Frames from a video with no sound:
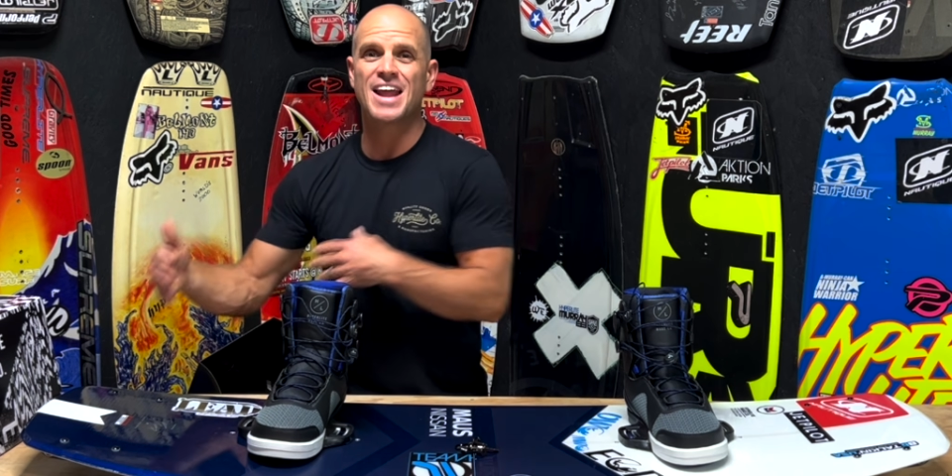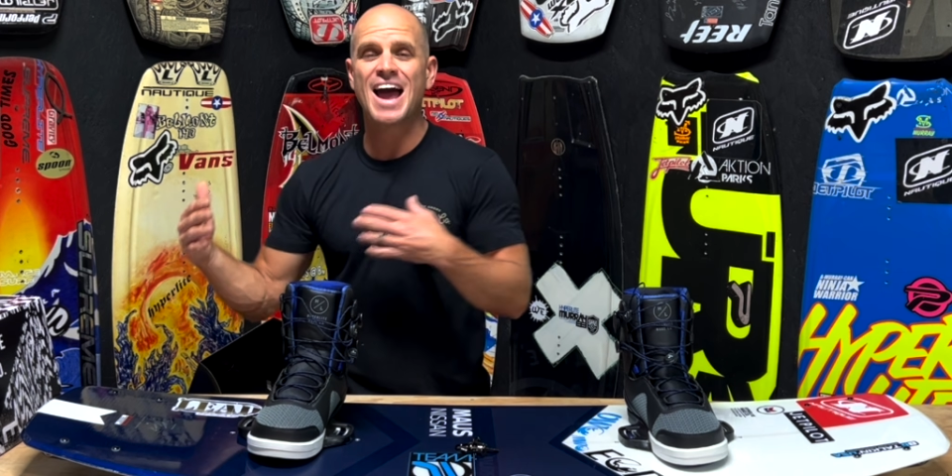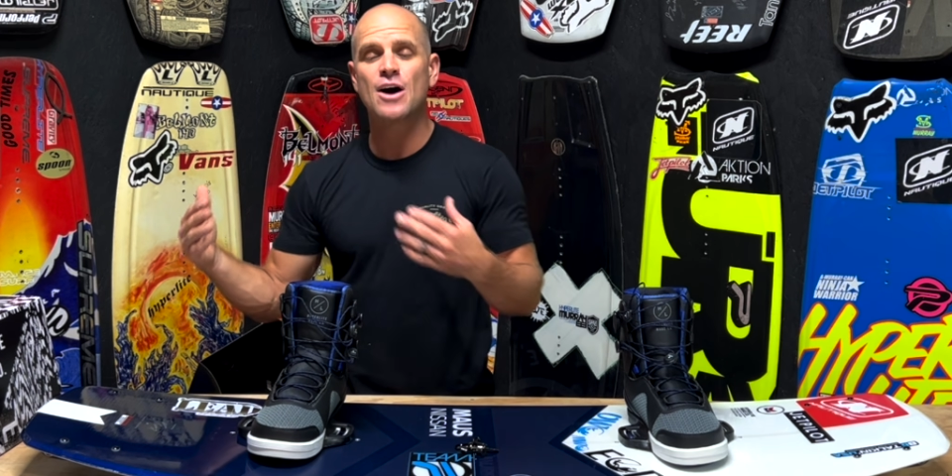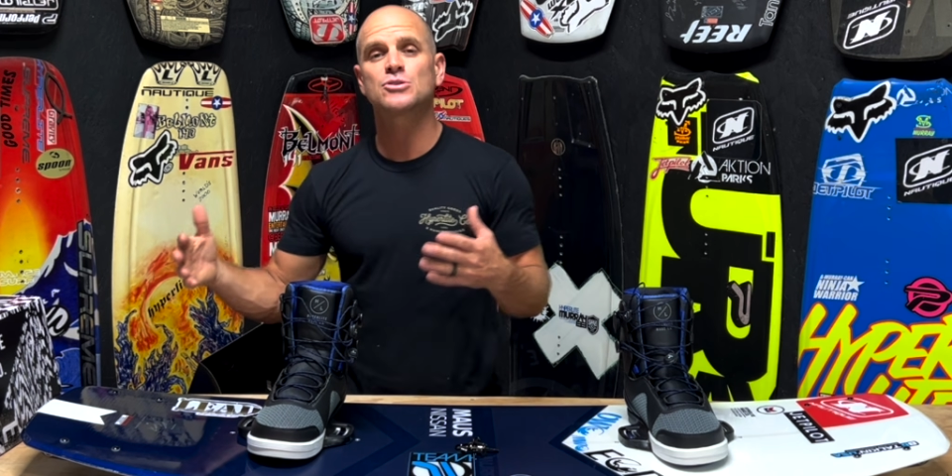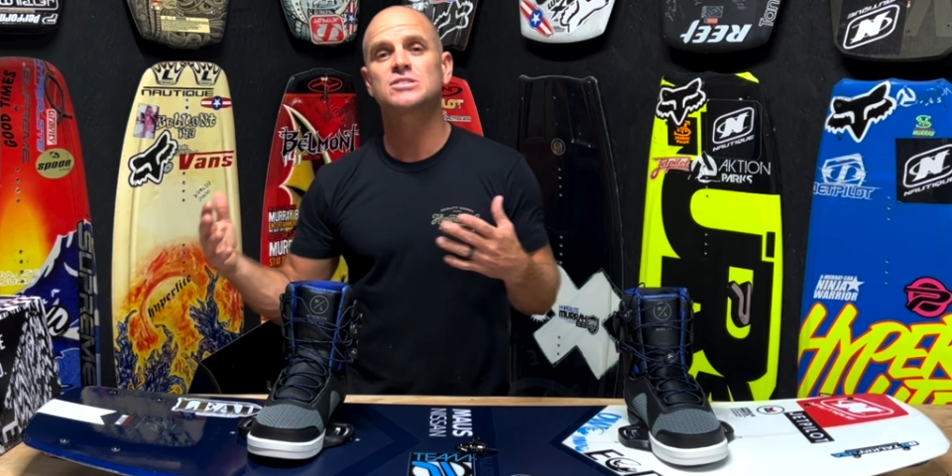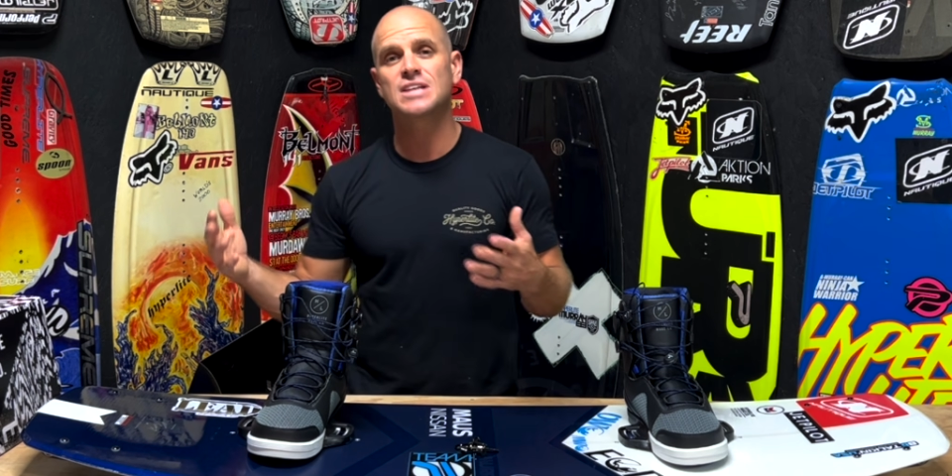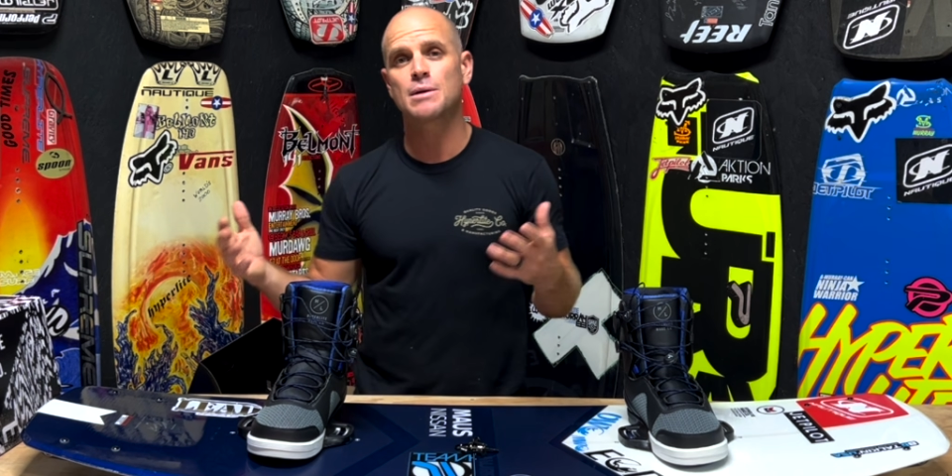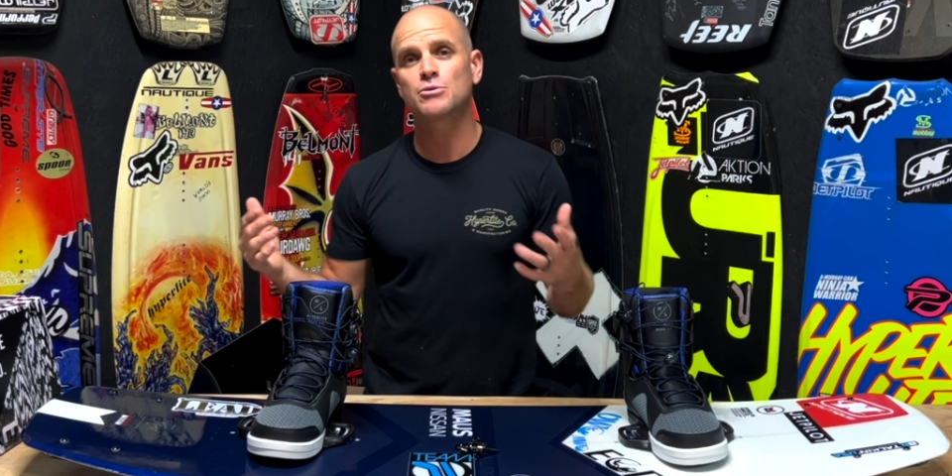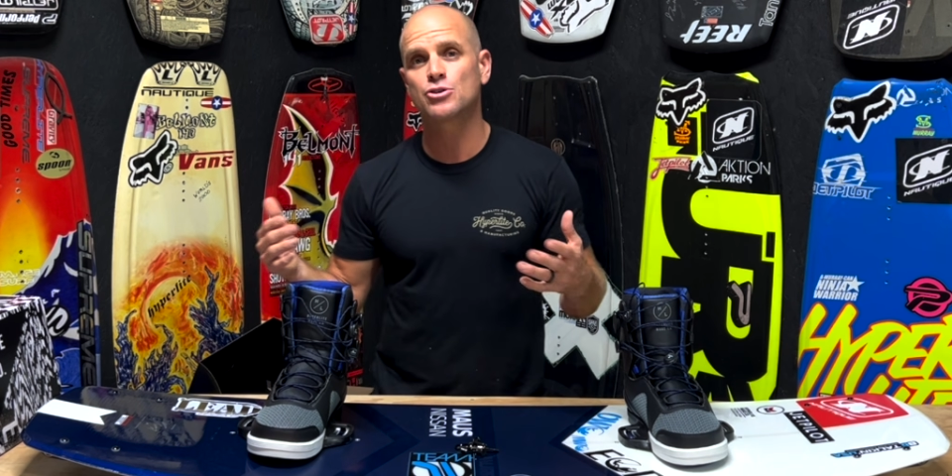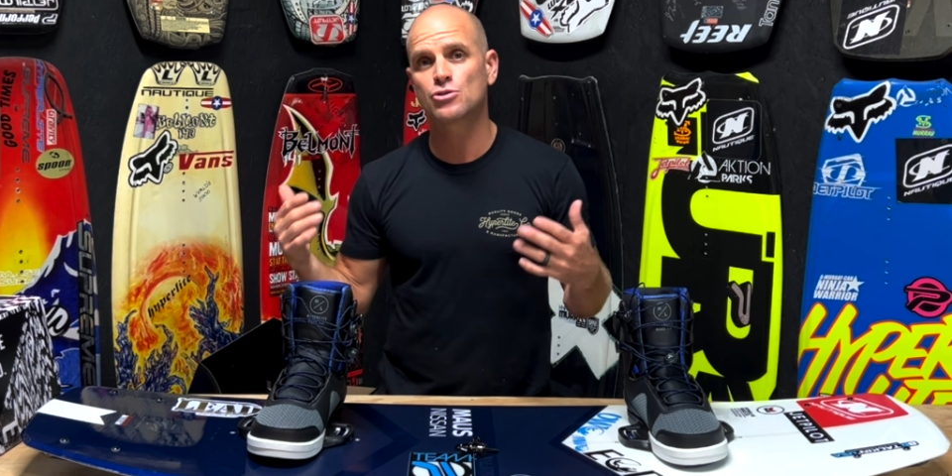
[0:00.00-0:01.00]
how
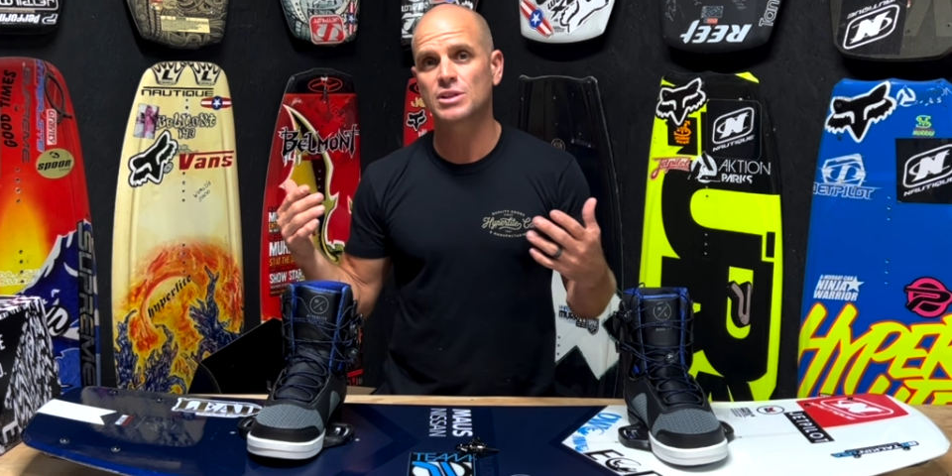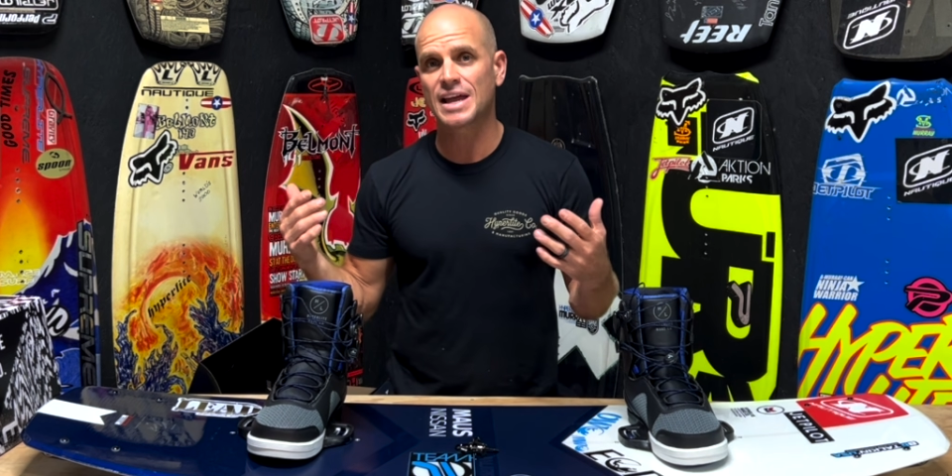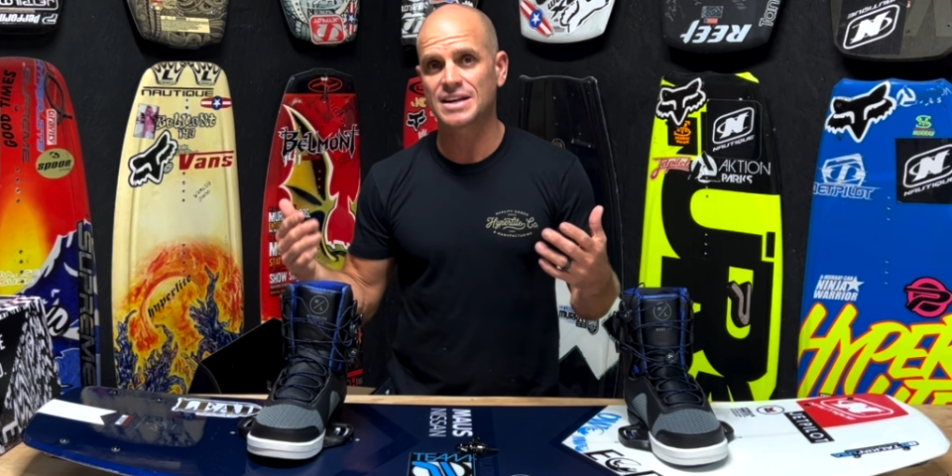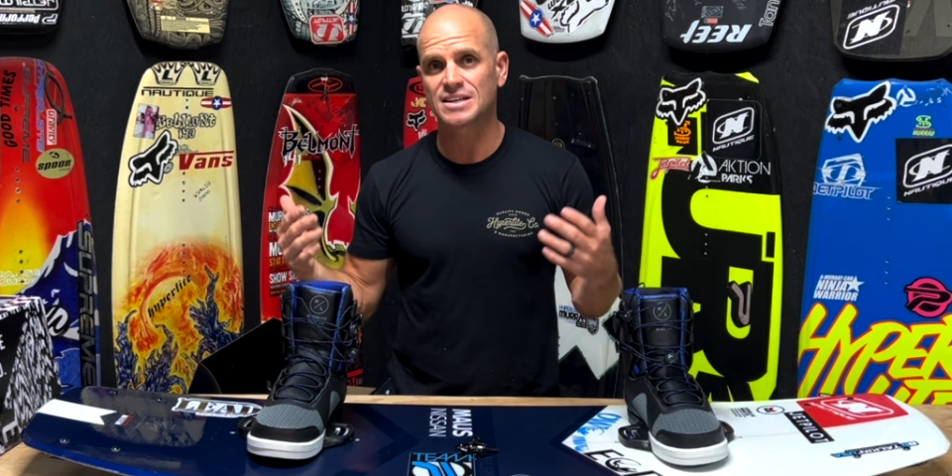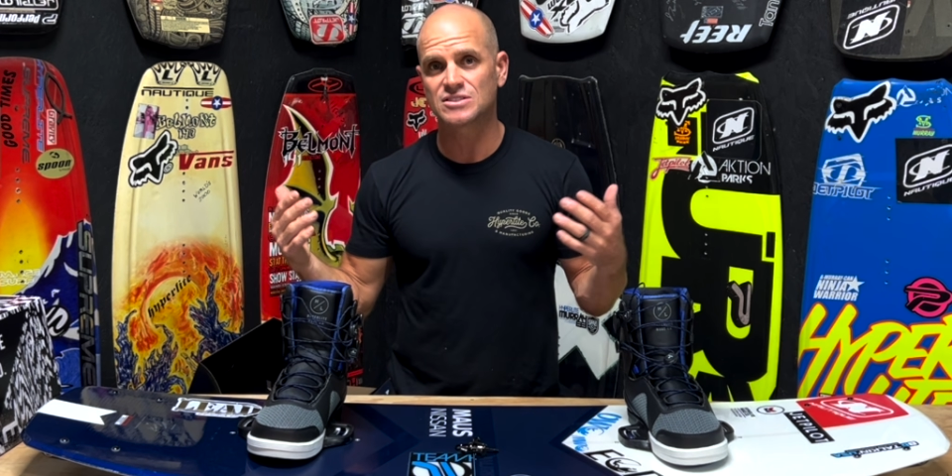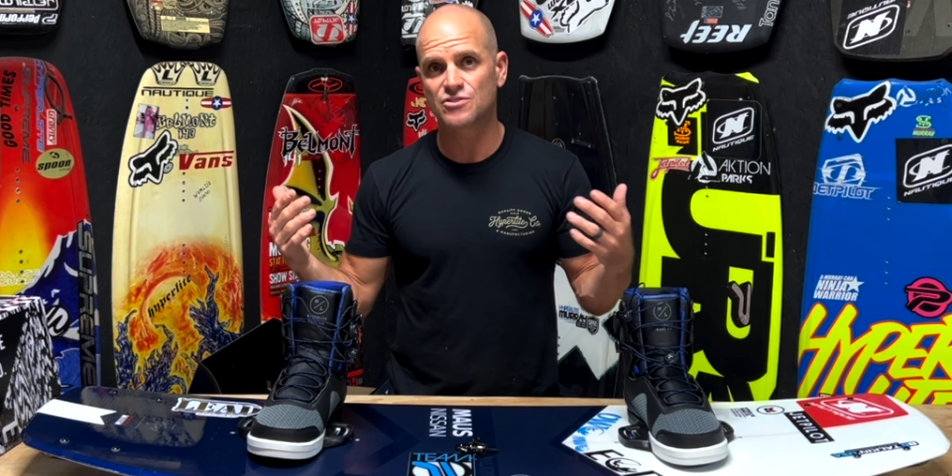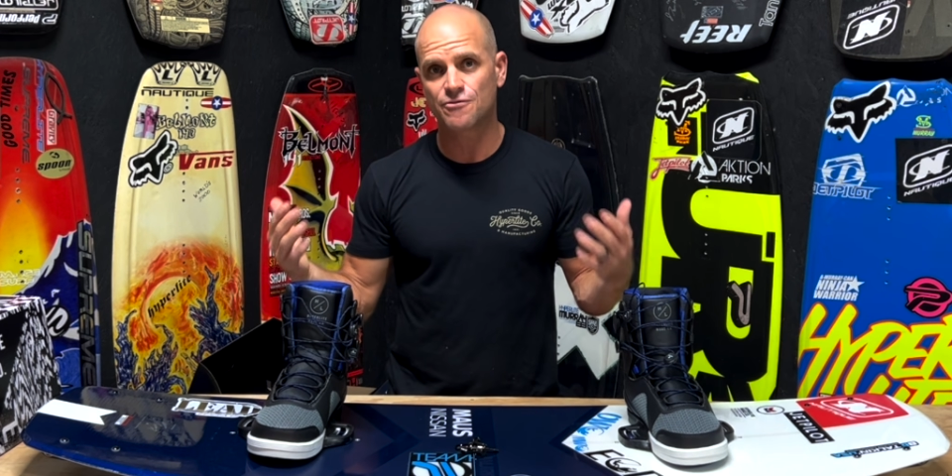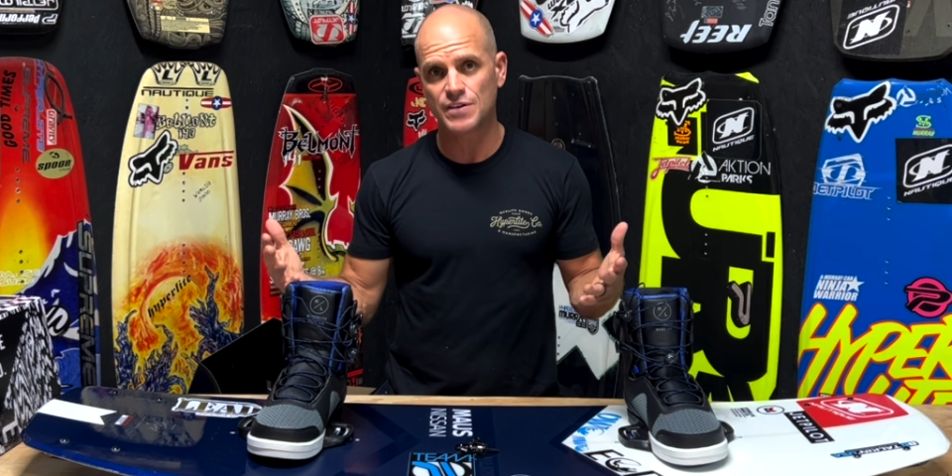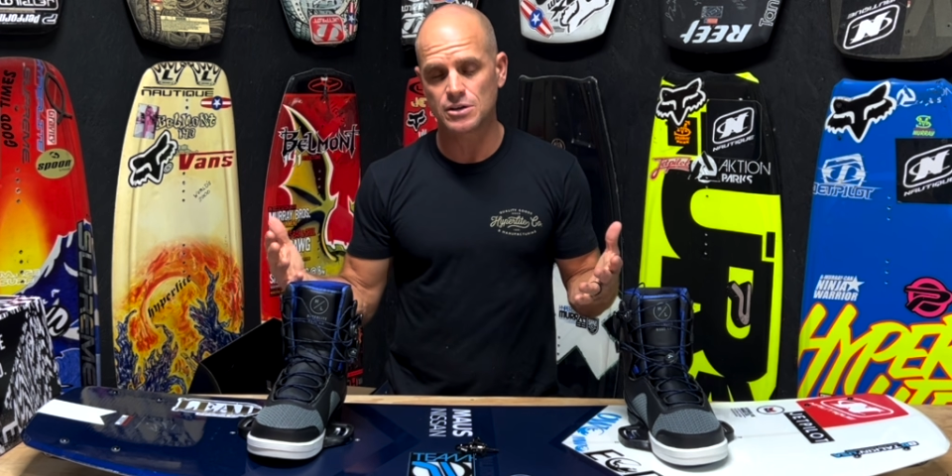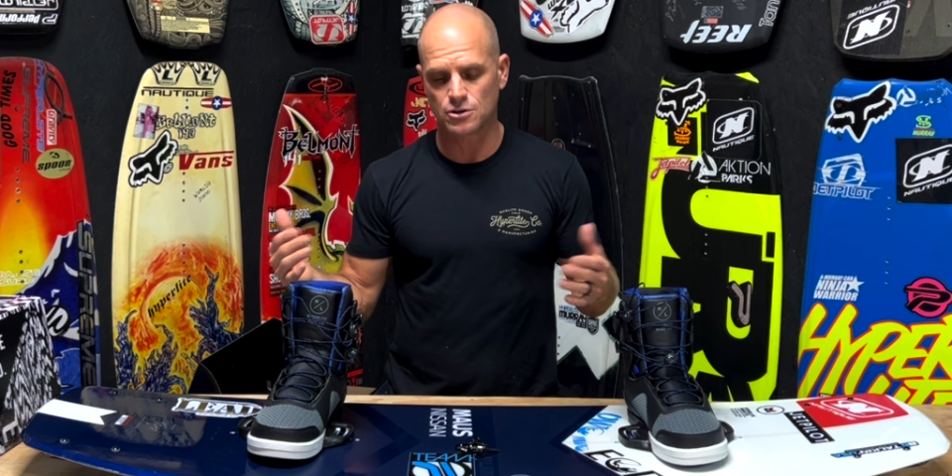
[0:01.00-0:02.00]
stable your landings
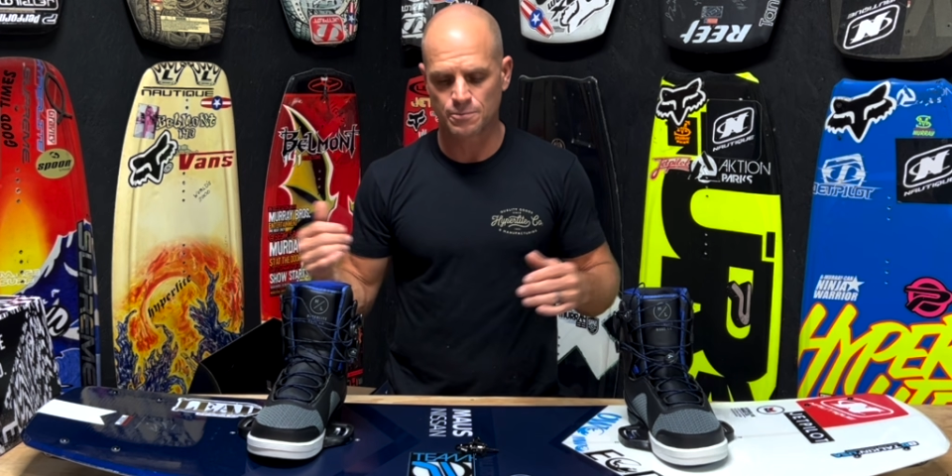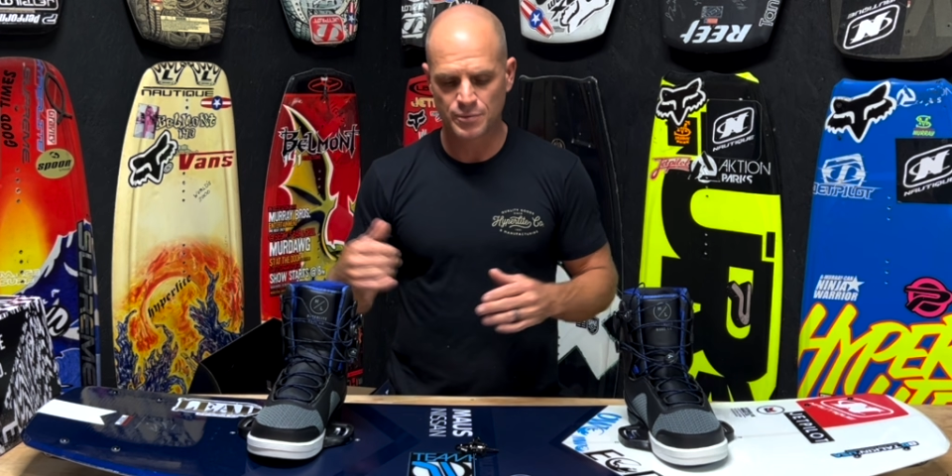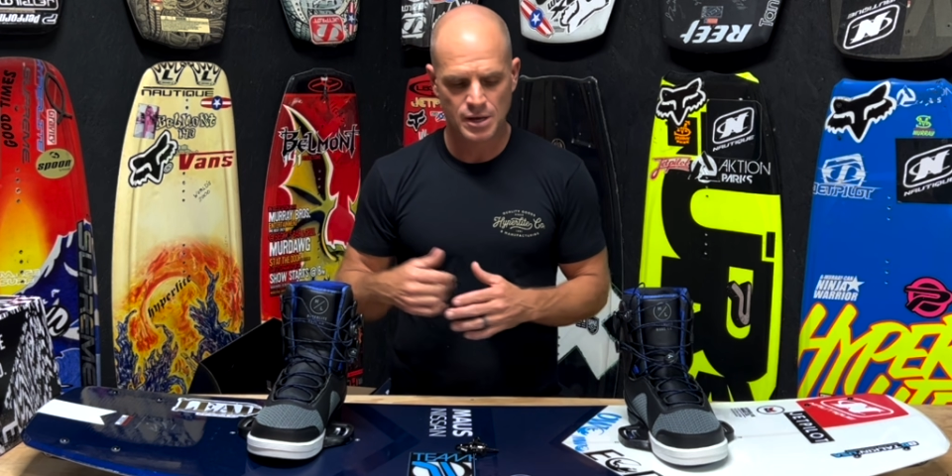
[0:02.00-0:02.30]
feel.